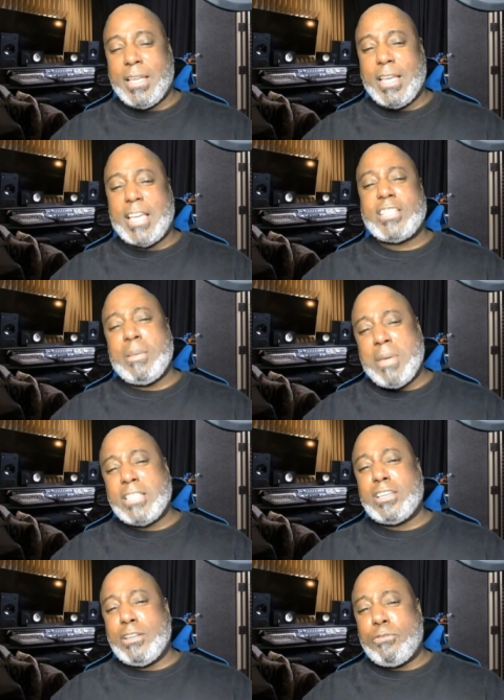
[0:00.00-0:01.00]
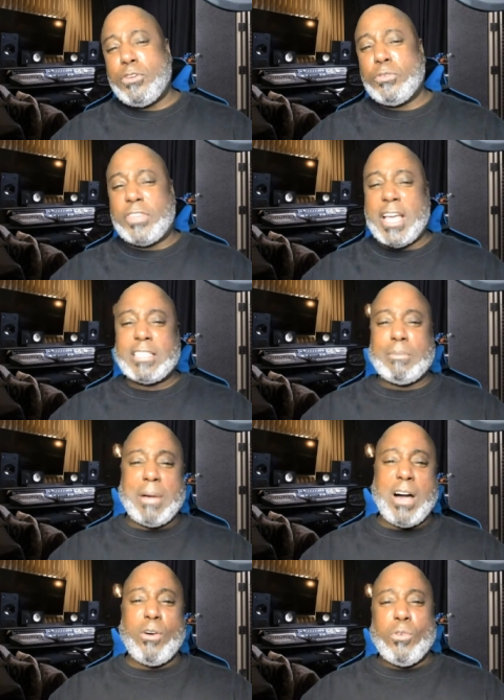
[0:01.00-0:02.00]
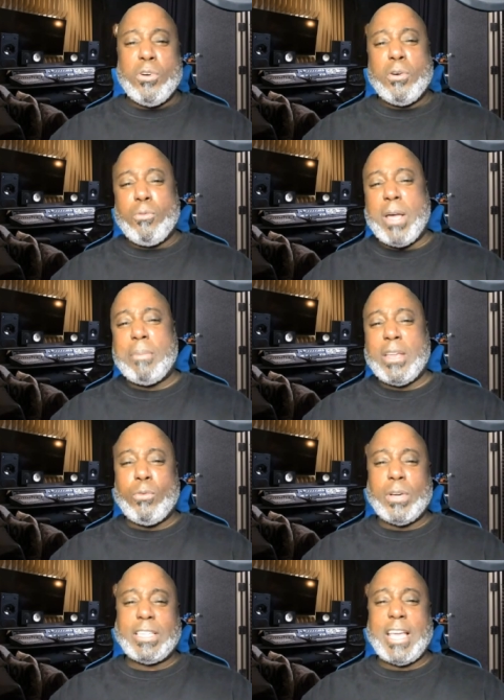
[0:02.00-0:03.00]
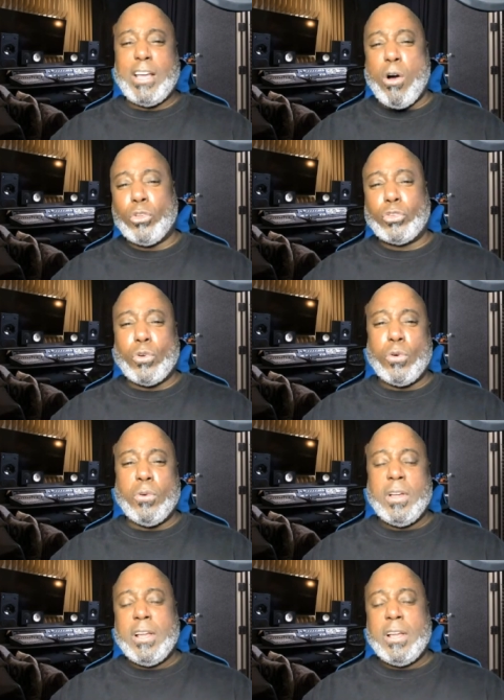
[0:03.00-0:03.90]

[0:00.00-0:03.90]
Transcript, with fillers: And she mentioned a few things about women and what they go through.